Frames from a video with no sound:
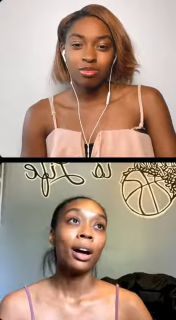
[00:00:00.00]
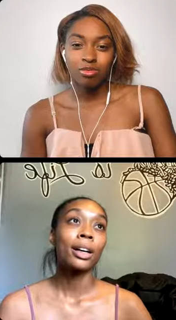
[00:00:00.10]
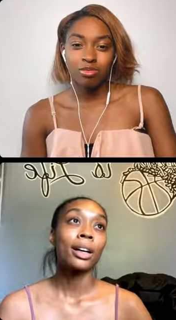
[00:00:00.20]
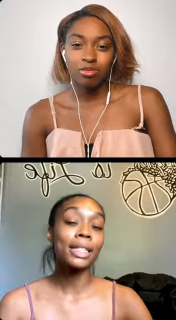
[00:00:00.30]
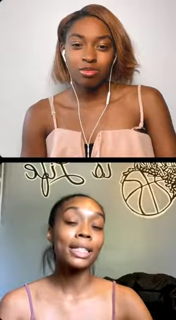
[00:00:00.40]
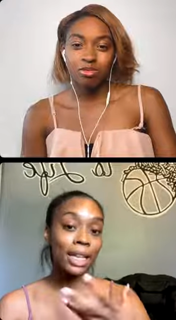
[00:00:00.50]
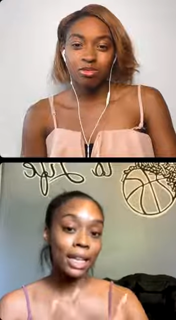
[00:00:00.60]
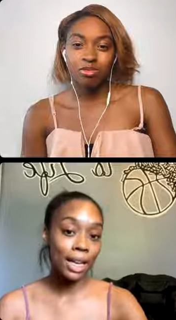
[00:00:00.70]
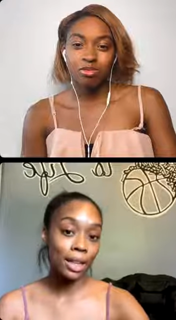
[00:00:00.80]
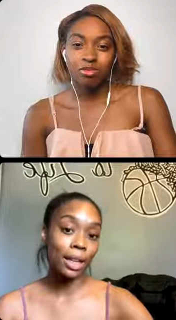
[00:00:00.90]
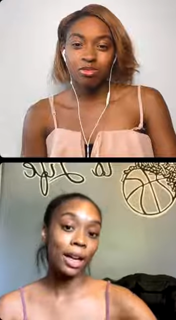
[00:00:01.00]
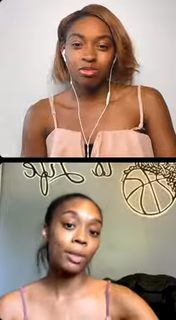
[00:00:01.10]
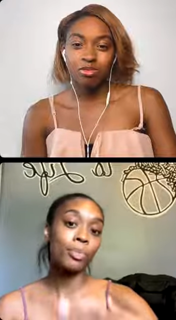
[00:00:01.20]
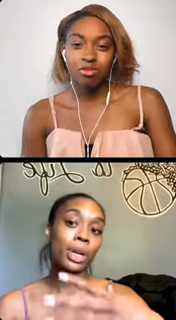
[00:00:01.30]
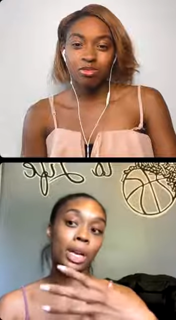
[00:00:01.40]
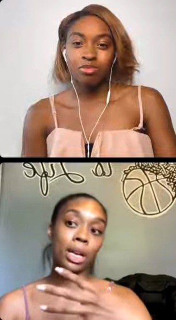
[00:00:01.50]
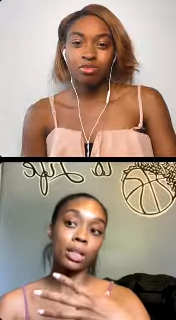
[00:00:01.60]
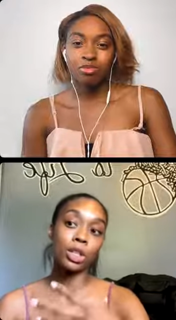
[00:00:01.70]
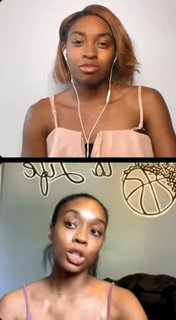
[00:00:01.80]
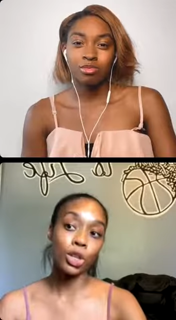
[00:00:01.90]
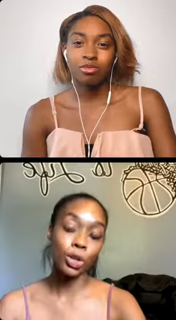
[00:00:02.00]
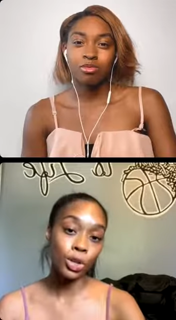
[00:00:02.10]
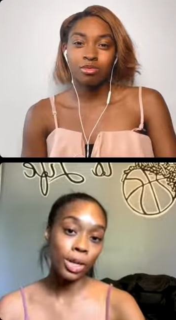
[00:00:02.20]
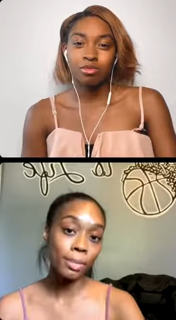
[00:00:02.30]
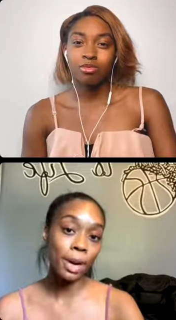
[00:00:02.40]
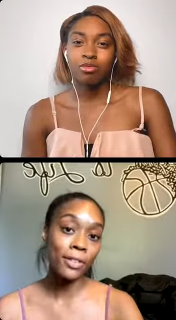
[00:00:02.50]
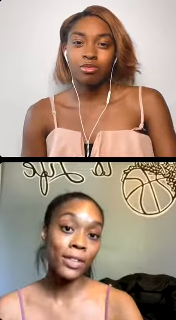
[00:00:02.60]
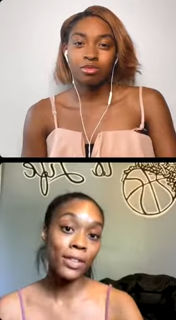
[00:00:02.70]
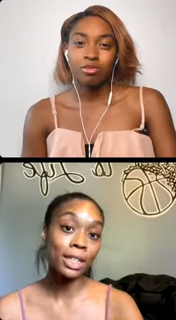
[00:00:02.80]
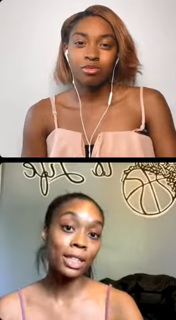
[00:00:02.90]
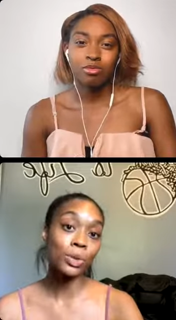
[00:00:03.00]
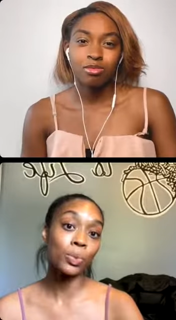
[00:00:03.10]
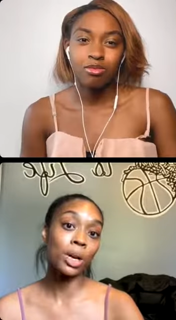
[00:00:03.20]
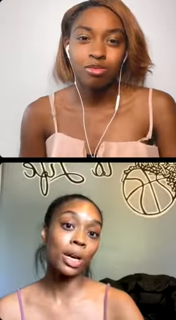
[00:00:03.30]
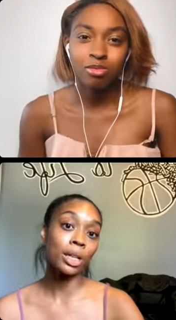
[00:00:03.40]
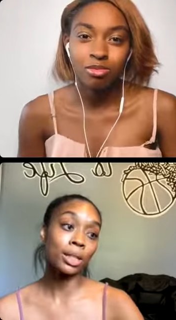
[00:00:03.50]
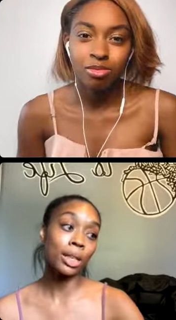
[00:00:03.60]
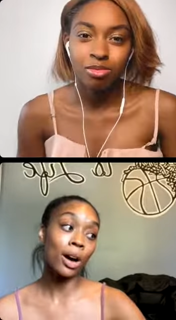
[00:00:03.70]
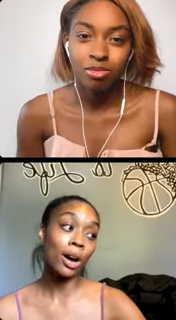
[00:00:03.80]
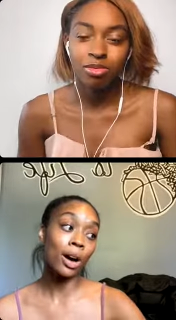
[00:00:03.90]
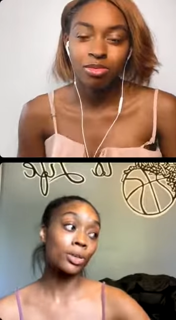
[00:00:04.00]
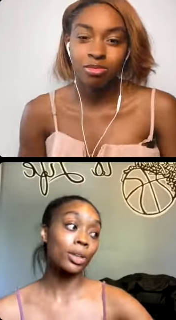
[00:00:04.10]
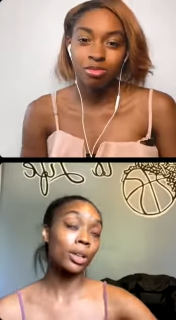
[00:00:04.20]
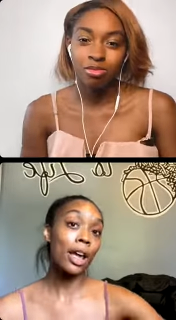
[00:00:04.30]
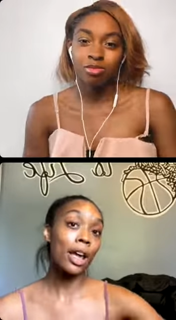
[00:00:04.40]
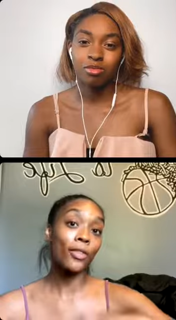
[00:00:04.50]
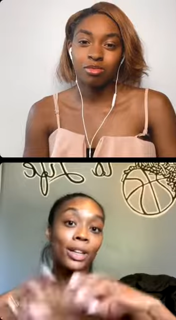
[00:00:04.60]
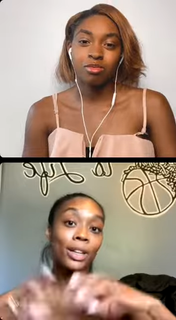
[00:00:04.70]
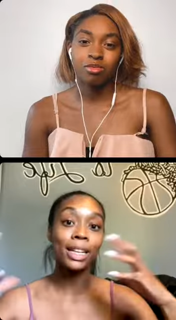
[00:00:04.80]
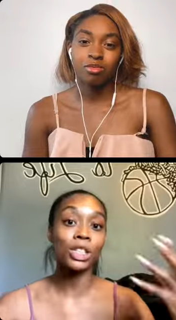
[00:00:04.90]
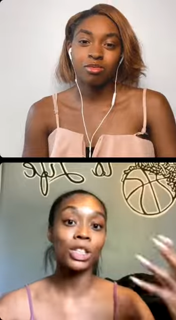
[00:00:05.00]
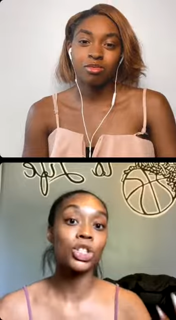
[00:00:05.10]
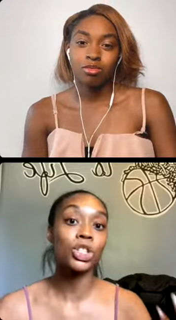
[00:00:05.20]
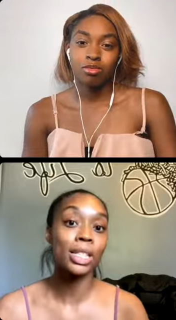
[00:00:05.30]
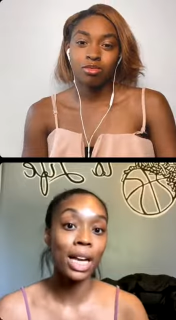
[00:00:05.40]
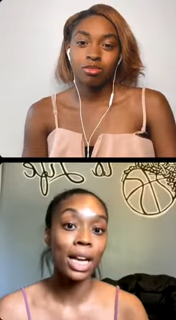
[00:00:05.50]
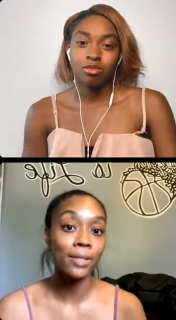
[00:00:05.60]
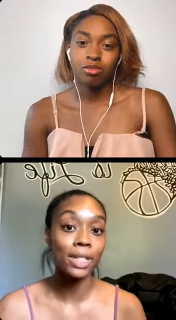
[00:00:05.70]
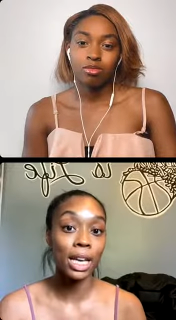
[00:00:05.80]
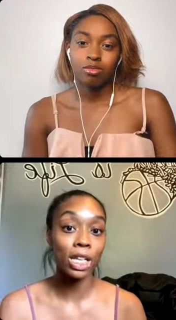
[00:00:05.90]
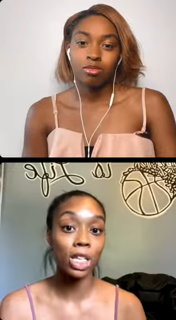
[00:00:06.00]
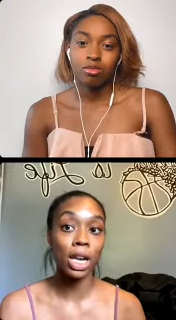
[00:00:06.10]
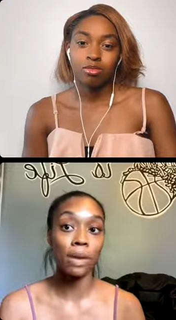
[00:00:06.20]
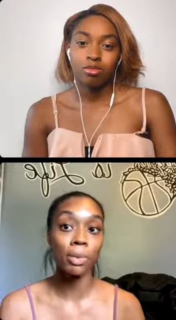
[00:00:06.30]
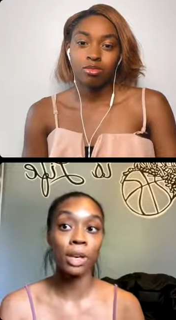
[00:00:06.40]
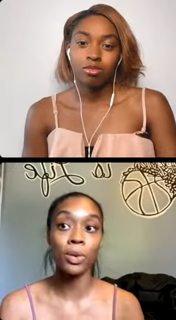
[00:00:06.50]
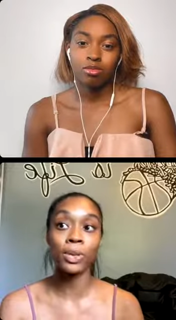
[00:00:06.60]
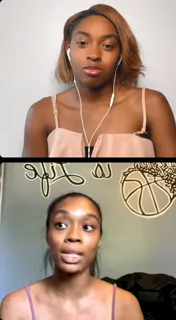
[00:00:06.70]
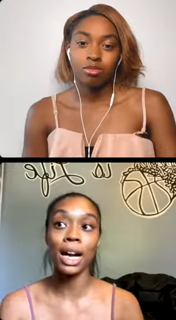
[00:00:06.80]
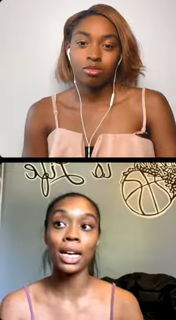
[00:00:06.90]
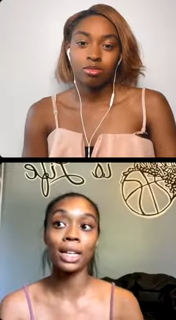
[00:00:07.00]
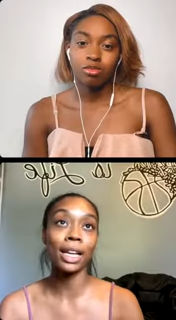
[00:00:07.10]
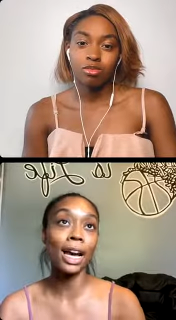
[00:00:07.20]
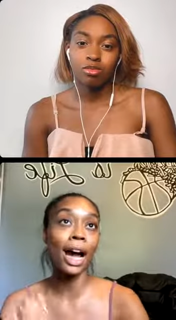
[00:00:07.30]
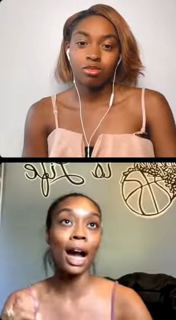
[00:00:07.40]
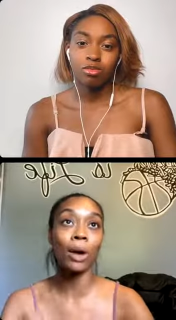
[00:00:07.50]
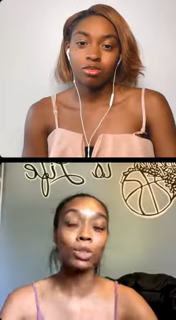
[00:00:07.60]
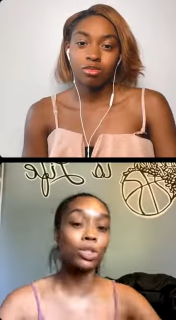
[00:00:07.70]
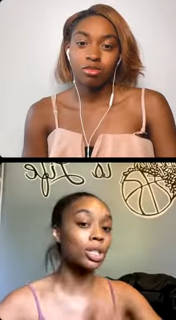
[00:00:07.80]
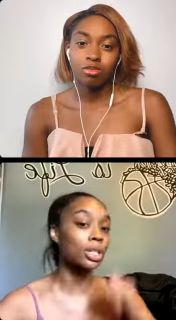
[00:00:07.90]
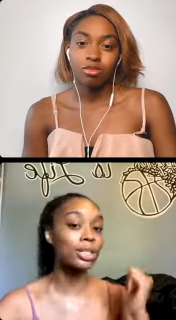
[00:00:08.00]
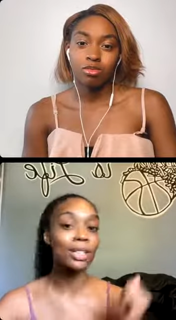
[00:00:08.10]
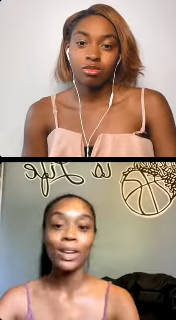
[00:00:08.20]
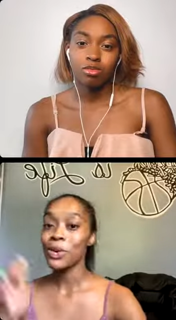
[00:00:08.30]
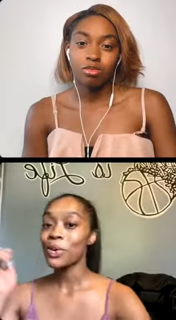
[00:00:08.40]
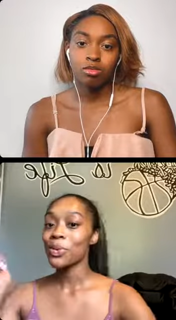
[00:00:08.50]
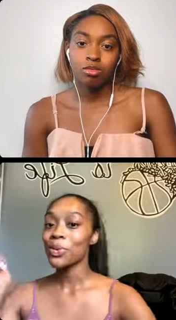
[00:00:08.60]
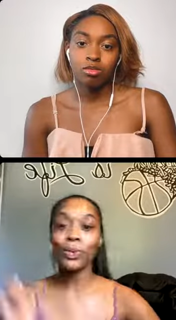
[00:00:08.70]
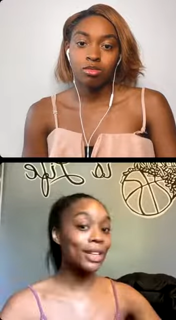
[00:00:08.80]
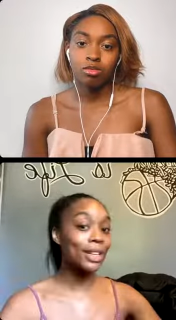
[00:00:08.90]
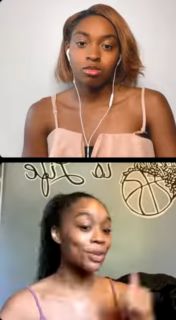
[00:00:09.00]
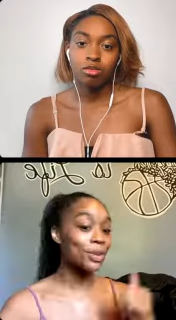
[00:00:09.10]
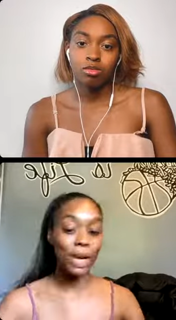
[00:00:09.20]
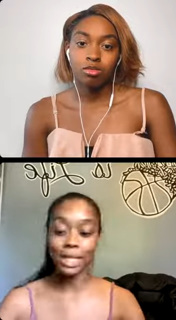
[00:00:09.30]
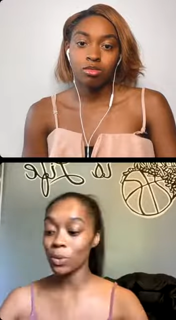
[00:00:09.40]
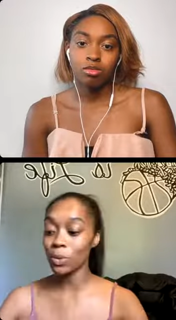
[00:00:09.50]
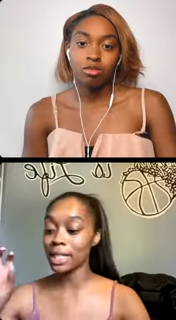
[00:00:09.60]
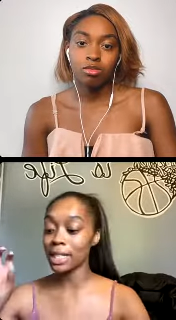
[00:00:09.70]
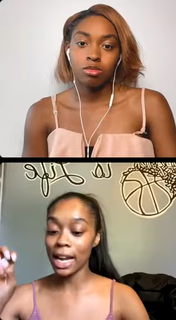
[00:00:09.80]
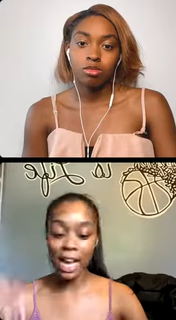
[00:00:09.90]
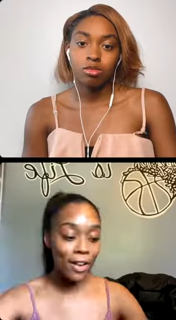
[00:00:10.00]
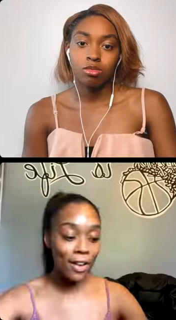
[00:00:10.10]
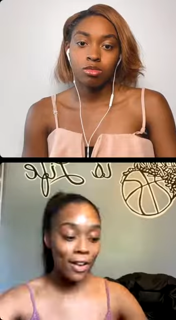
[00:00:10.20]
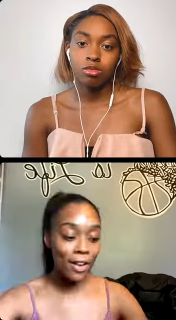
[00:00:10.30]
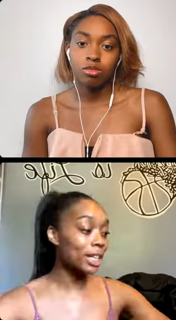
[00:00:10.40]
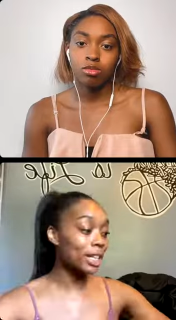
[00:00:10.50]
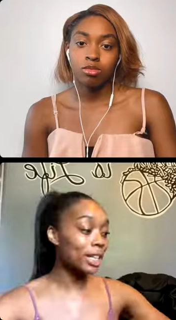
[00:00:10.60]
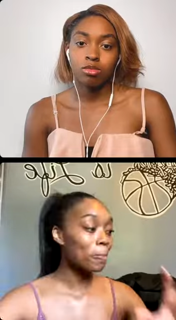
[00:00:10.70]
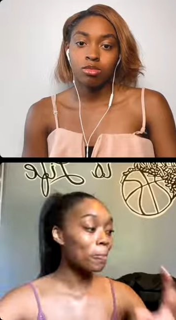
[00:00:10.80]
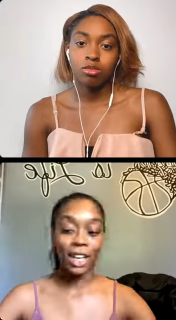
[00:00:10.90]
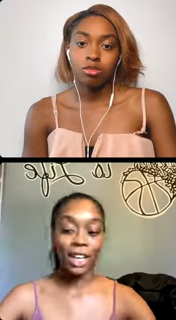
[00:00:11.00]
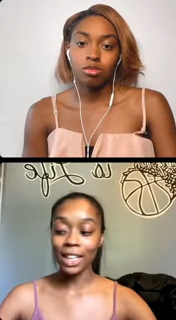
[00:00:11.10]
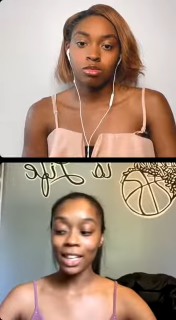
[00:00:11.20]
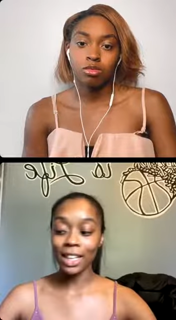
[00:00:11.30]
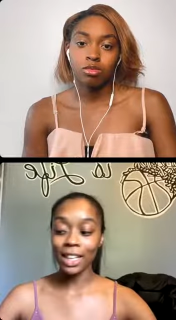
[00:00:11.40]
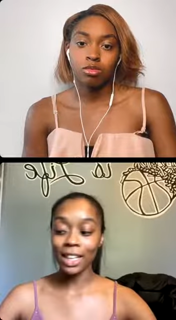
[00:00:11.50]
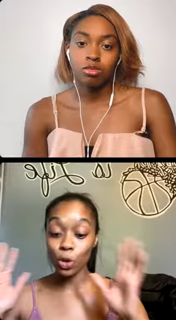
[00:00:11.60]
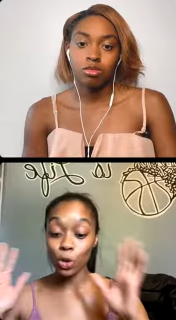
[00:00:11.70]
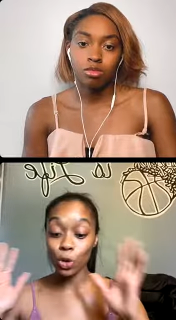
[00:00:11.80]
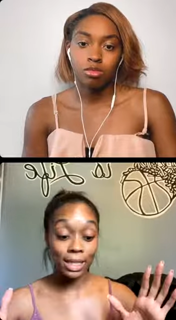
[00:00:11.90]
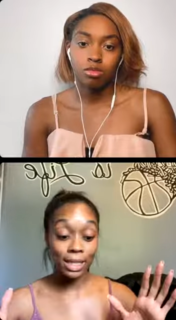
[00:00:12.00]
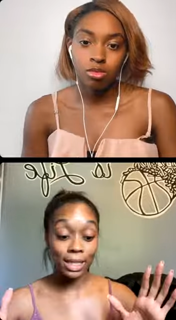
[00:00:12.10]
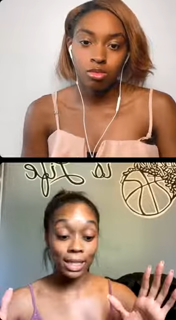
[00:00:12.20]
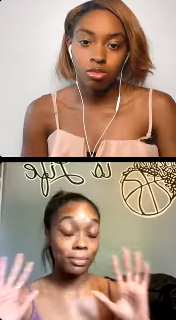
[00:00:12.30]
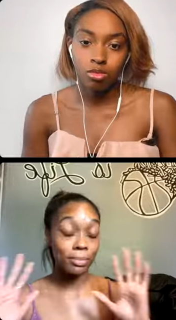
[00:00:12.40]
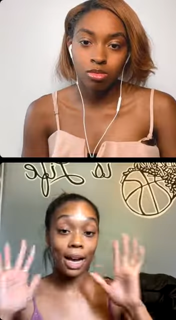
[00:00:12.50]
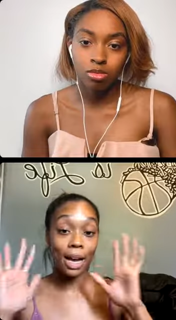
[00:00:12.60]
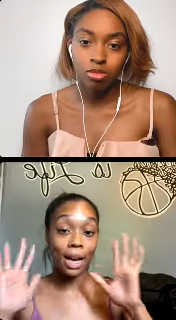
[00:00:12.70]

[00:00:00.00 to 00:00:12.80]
Speaker 1: content and like being secure in my faith is what allowed everything to just kind of take shape. And it was kind of like I was just running the race. It was like it was crazy. I